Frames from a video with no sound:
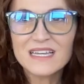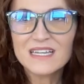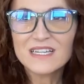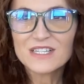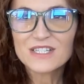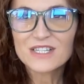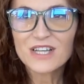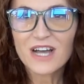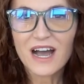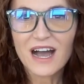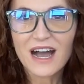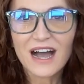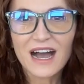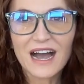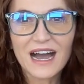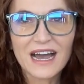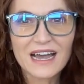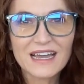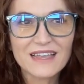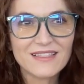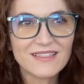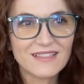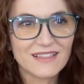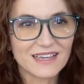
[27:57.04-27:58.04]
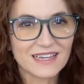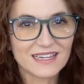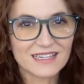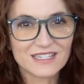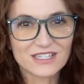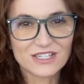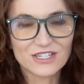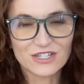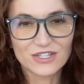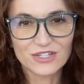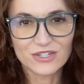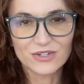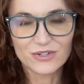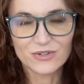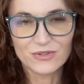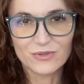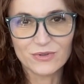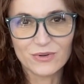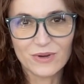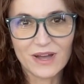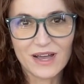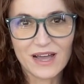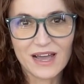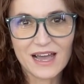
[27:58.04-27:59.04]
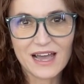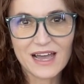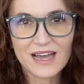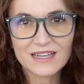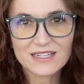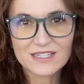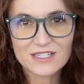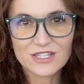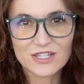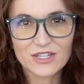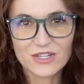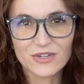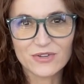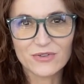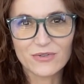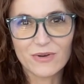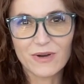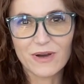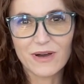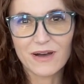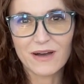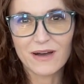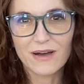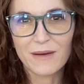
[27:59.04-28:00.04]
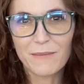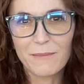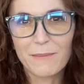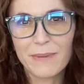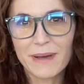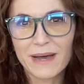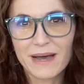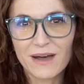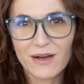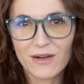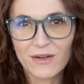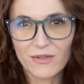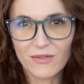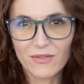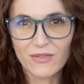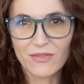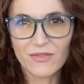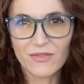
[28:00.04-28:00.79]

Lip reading: So I'd like to ask you about